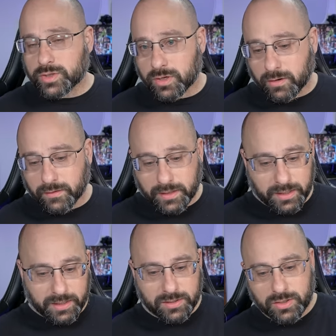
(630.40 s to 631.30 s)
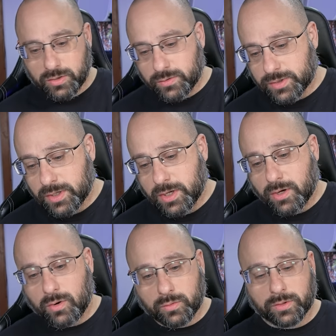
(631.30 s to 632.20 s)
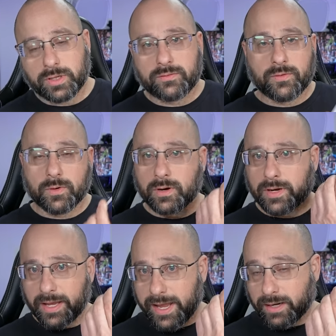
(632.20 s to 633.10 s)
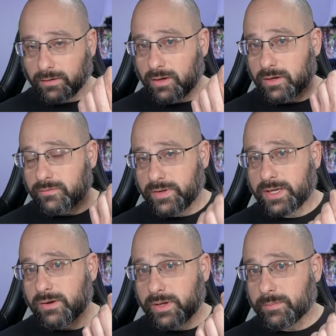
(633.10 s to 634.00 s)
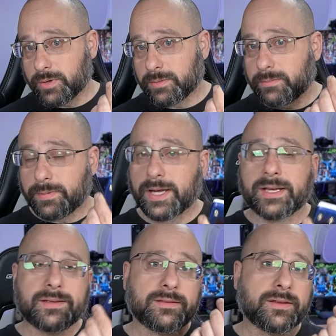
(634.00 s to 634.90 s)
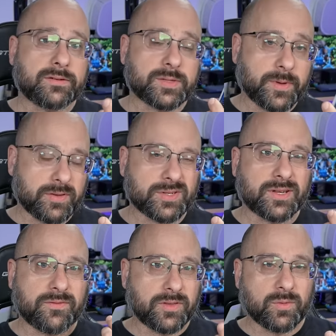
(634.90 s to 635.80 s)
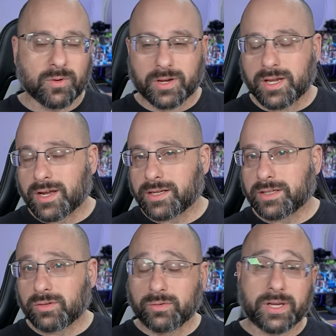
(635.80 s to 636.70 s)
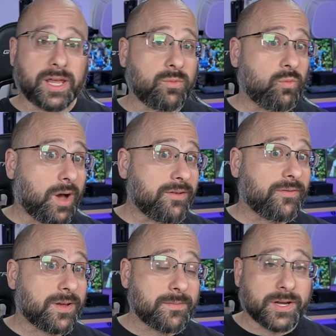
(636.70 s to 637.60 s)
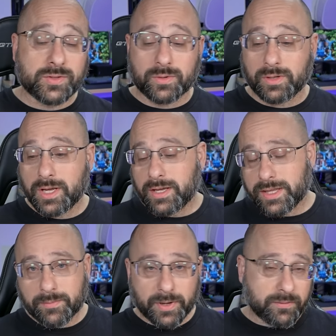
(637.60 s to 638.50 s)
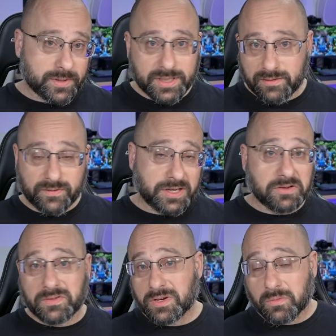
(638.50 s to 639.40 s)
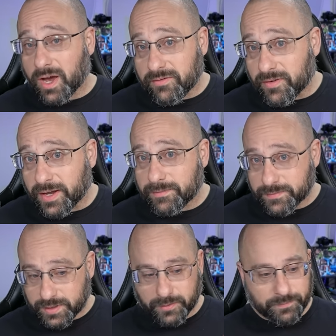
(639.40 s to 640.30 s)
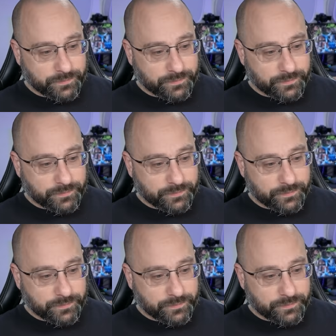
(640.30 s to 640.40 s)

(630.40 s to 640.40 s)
currently is used only for analog video input, but there's some other stuff that they're working on, including a Wi-Fi module that might receive video via Wi-Fi. So,